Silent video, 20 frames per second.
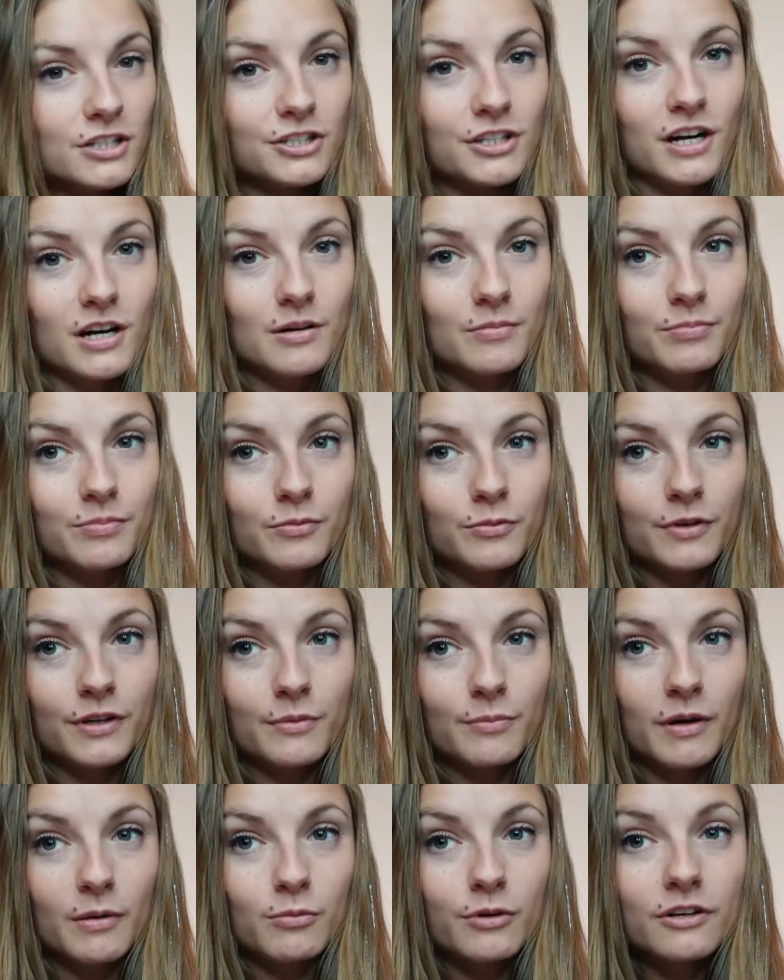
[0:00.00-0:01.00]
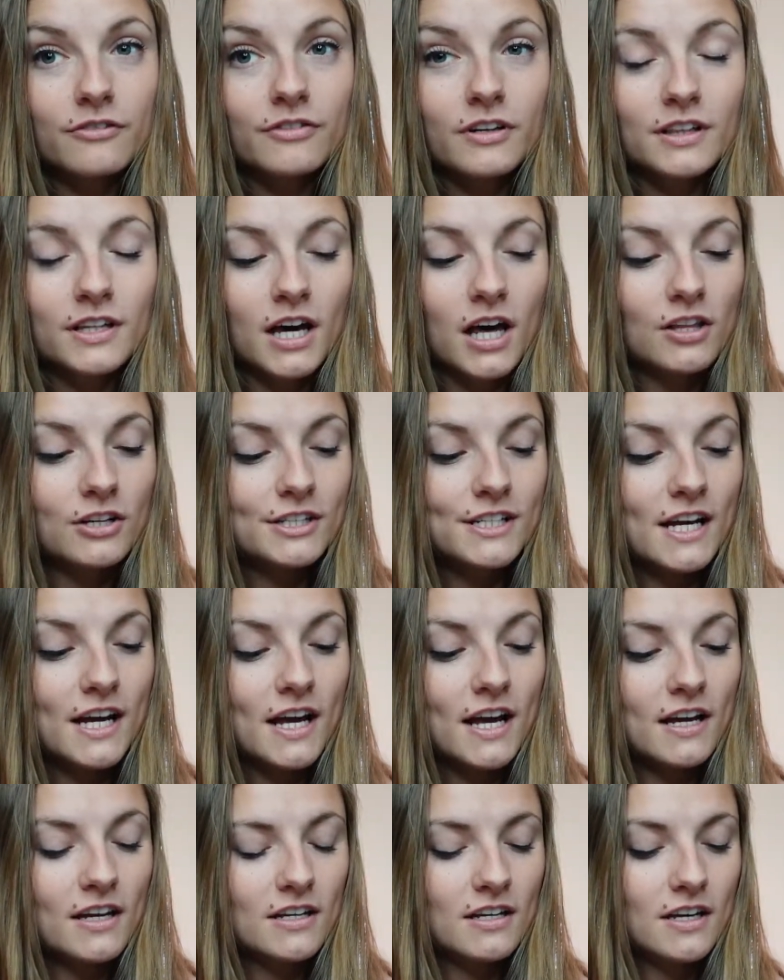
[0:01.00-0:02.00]
shop with my boyfriend the other
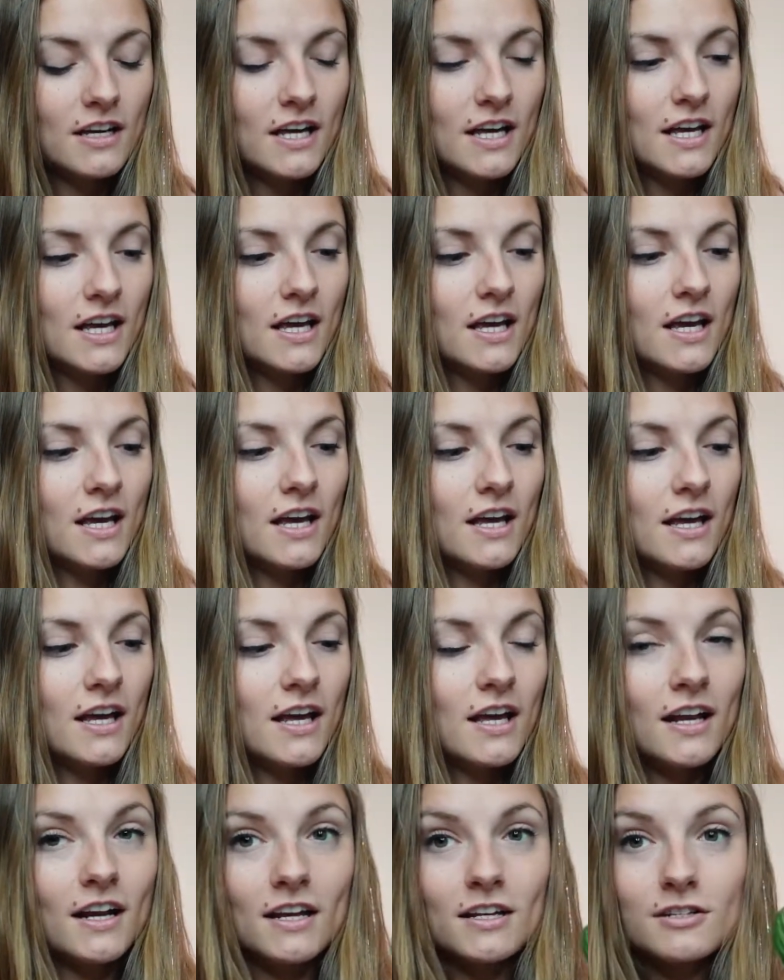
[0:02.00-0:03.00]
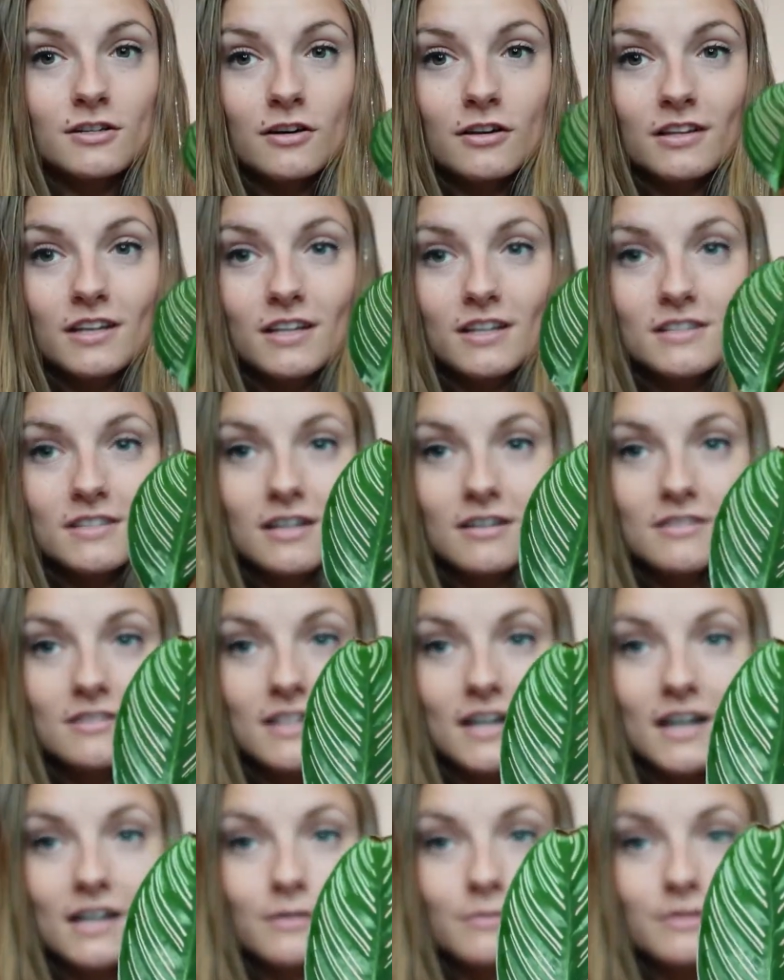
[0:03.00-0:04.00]
day, and I saw these
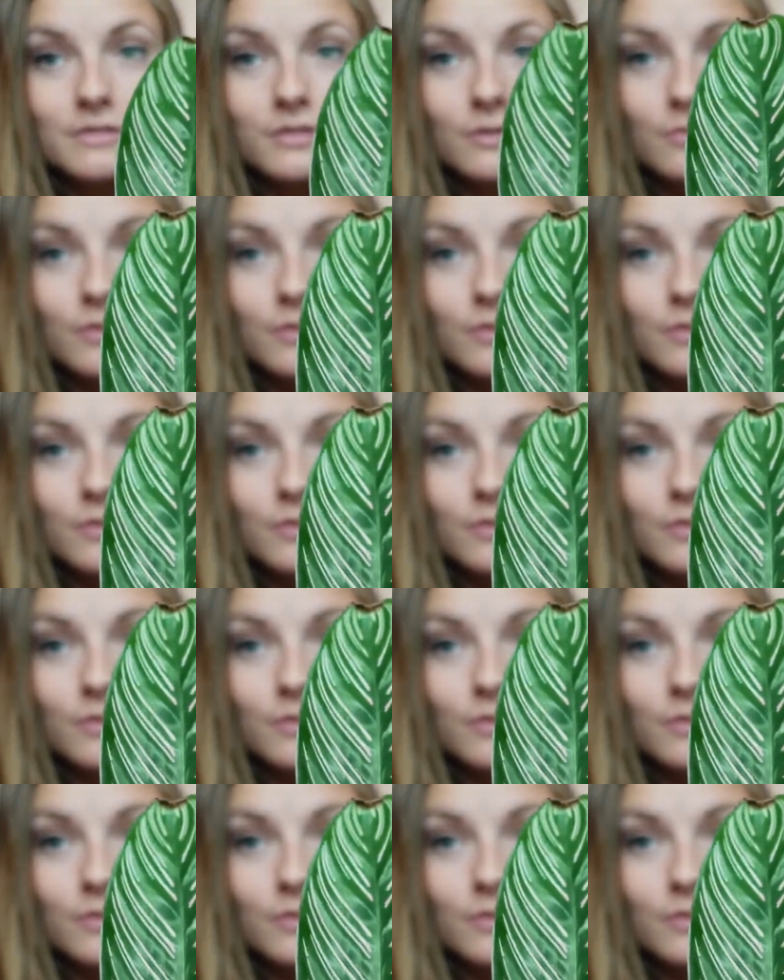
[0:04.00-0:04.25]
outside, and it was so